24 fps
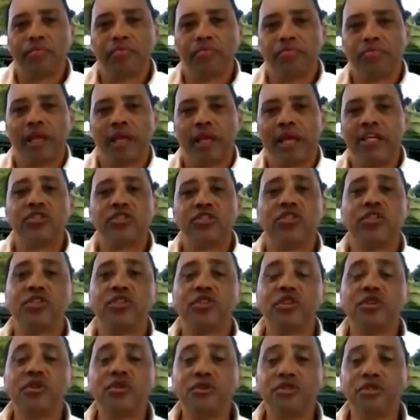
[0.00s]

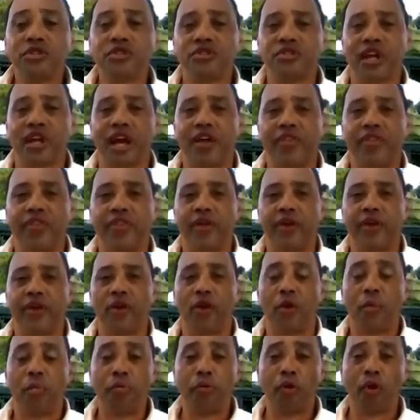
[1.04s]
institutions out there
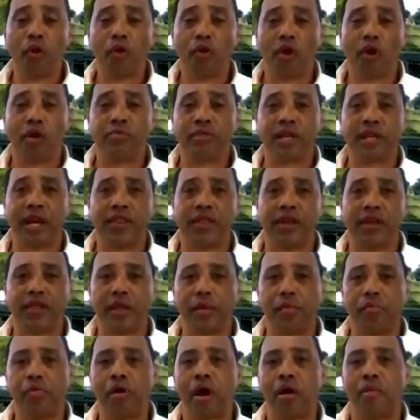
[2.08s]
or programs out there
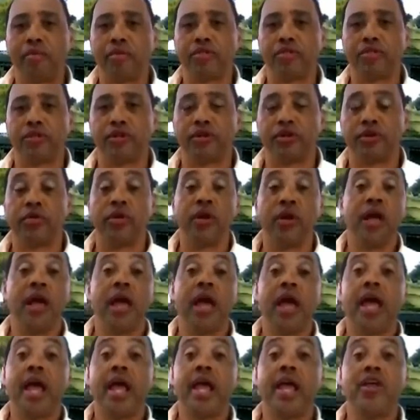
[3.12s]
that promise you,
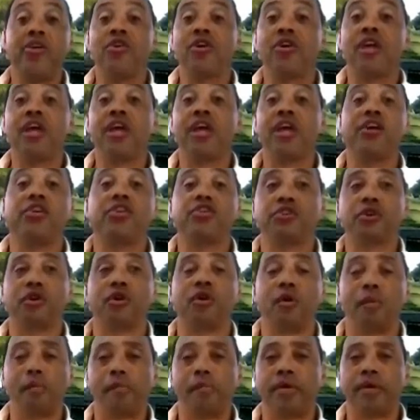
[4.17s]
hey, you can get your
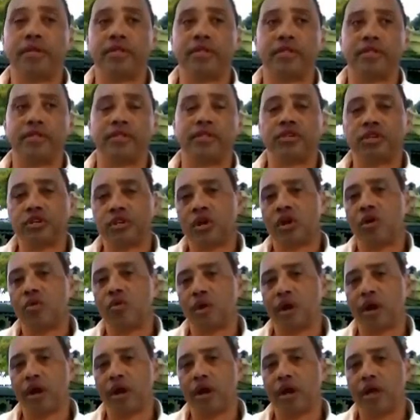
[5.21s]
own business. You know
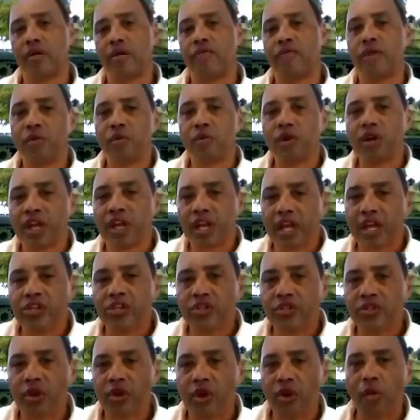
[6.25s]
what? If you want to get
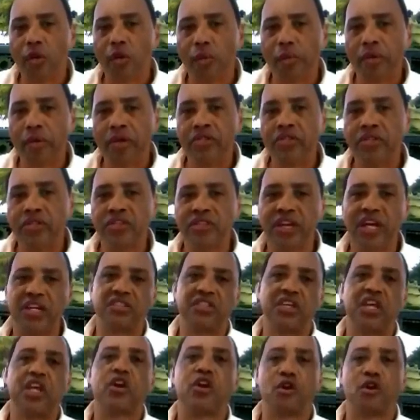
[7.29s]
your own business, I
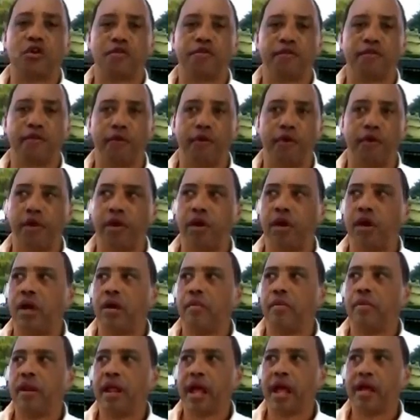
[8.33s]
say go for it.
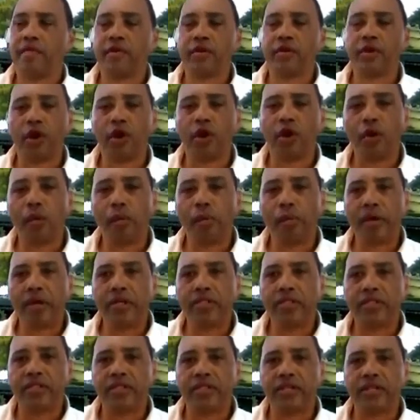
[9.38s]
But having your own
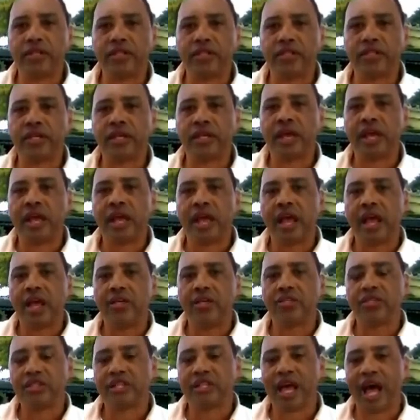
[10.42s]
business
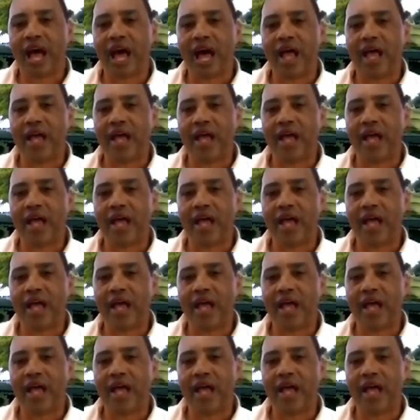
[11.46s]
is not